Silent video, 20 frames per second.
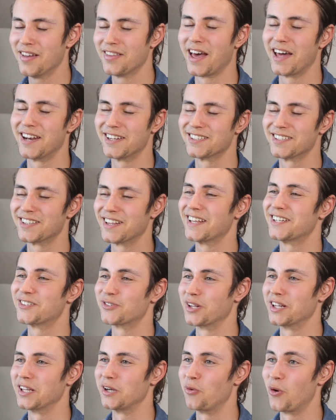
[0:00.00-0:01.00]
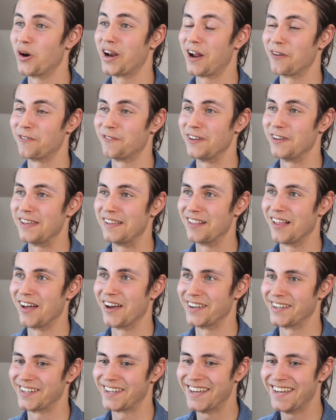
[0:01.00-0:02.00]
That is literally what I feel
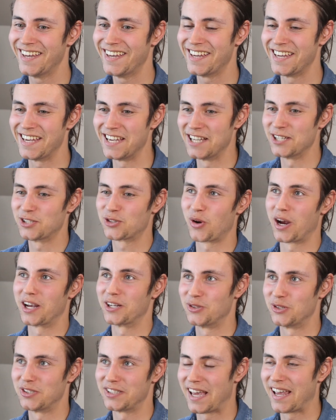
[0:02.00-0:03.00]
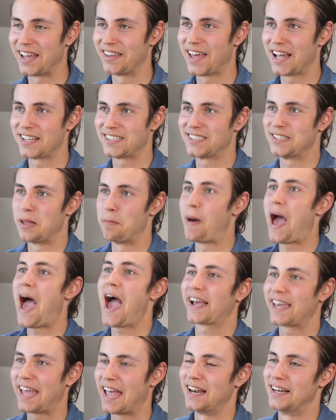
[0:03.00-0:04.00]
like he is trying to say. That's the
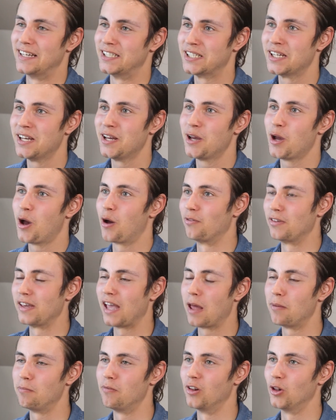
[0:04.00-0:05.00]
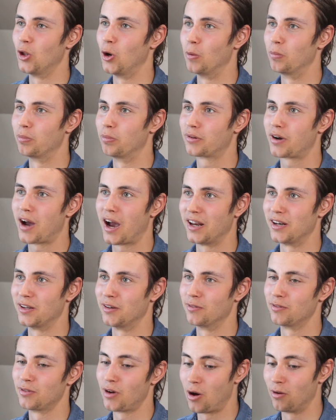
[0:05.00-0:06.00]
back end of the envelope, kind
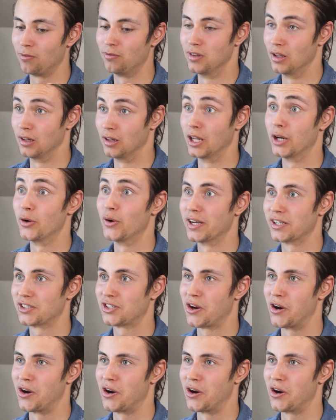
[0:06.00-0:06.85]
of the lyrics